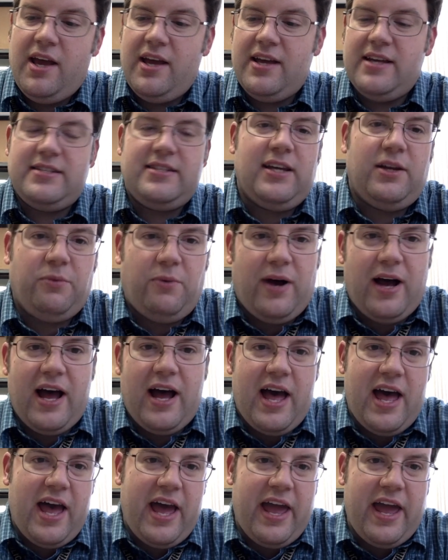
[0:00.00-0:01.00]
I said,
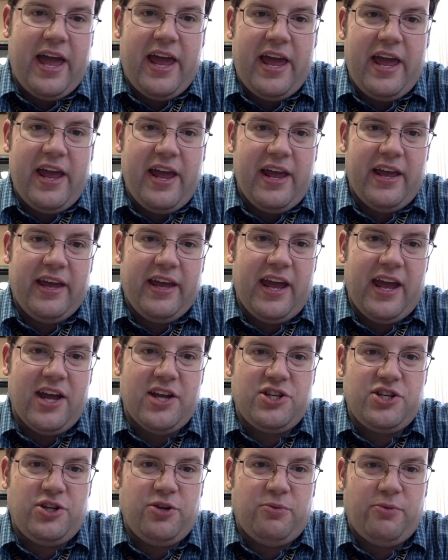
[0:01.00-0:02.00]
"Why
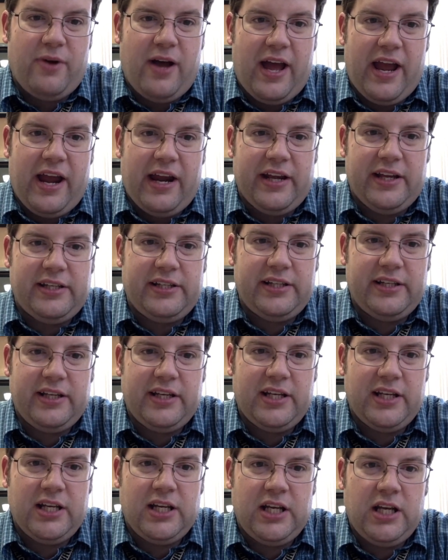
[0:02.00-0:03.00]
can't you write
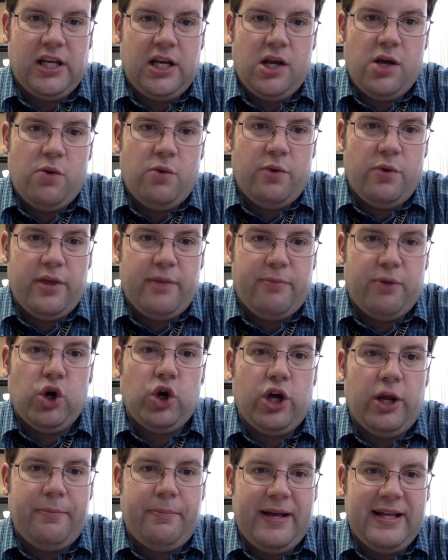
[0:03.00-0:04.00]
with a
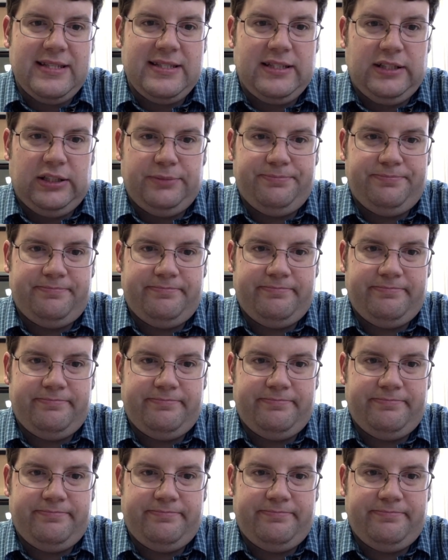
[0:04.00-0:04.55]
broken pencil?"